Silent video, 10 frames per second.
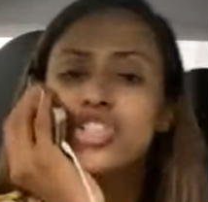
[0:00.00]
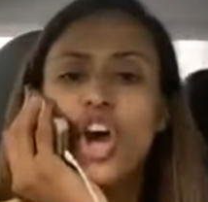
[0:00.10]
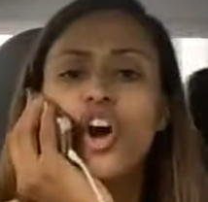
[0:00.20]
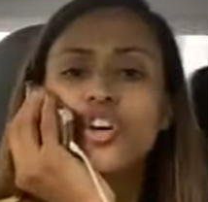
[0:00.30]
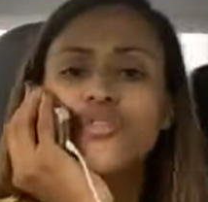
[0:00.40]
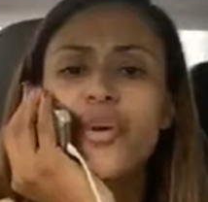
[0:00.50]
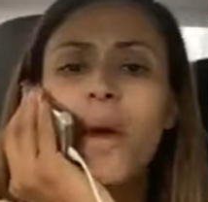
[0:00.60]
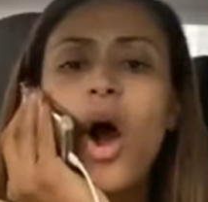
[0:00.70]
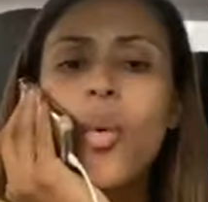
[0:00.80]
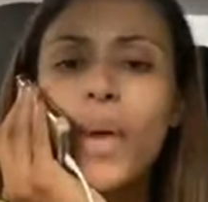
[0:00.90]
turn
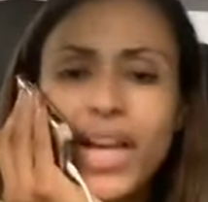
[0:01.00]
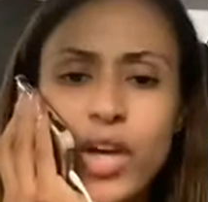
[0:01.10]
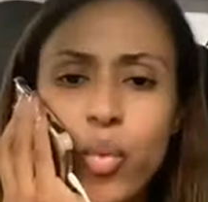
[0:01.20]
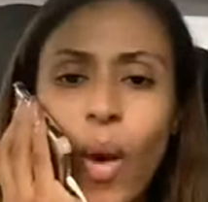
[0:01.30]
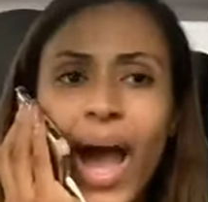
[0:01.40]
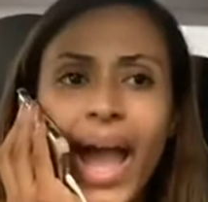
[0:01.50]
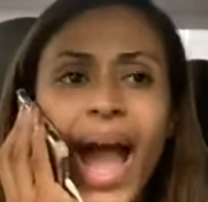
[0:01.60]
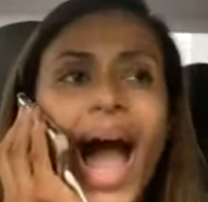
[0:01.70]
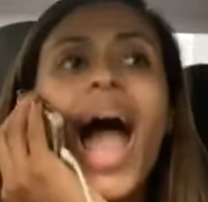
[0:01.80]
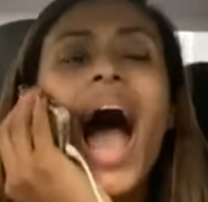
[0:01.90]
from all wicked way,
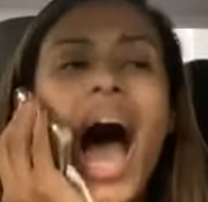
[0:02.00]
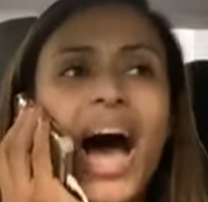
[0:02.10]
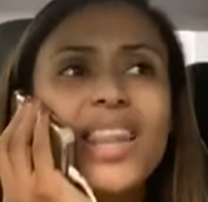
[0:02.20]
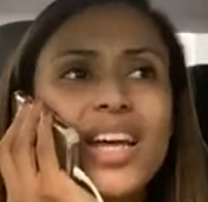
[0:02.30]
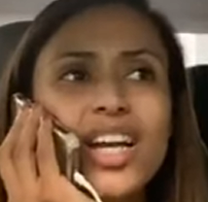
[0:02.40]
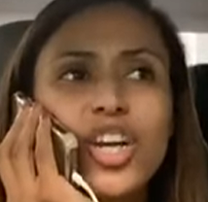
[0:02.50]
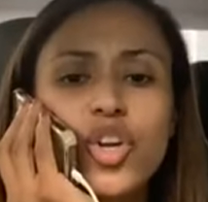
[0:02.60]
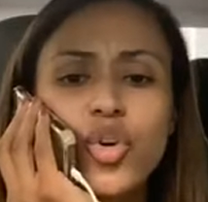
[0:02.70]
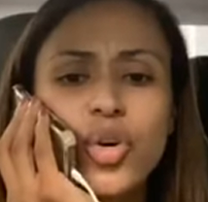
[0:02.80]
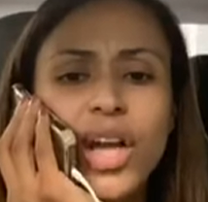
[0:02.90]

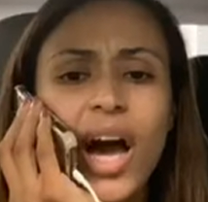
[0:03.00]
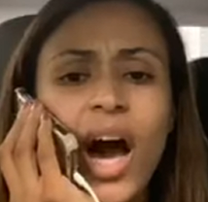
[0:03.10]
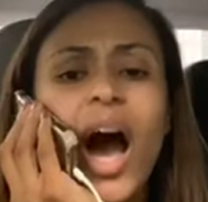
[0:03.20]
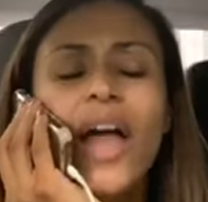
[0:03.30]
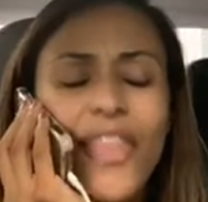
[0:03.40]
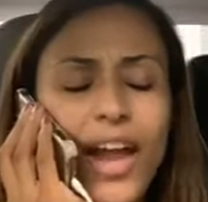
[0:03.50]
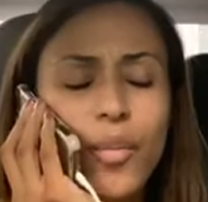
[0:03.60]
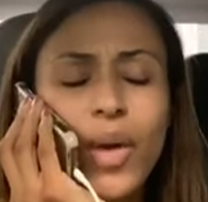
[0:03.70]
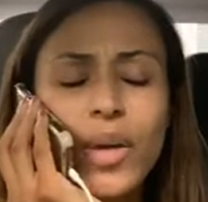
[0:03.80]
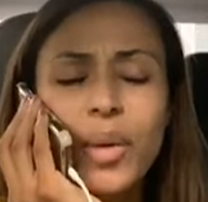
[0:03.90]
hallelujah,
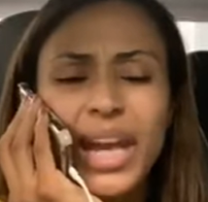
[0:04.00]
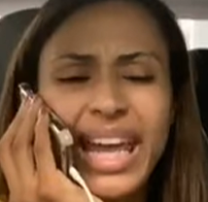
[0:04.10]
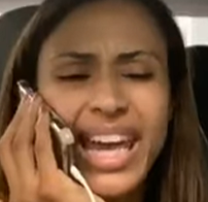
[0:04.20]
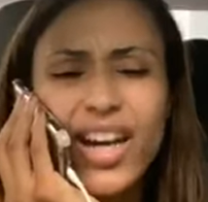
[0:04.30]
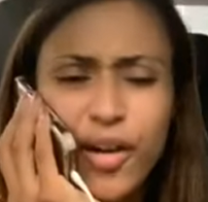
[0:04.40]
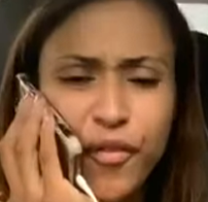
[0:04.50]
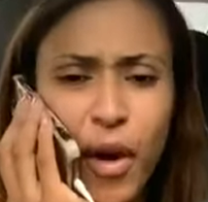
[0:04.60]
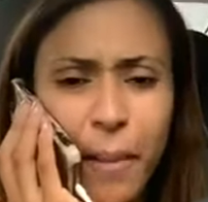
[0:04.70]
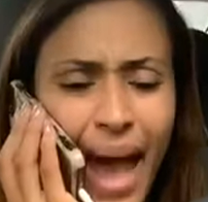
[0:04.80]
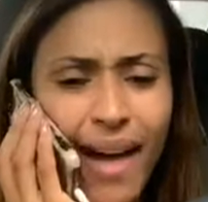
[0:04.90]
that we would hear
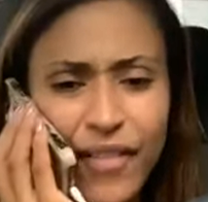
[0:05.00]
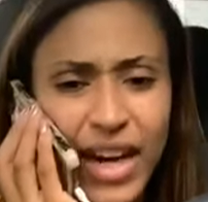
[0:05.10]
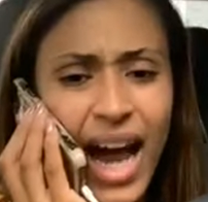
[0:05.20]
from heaven,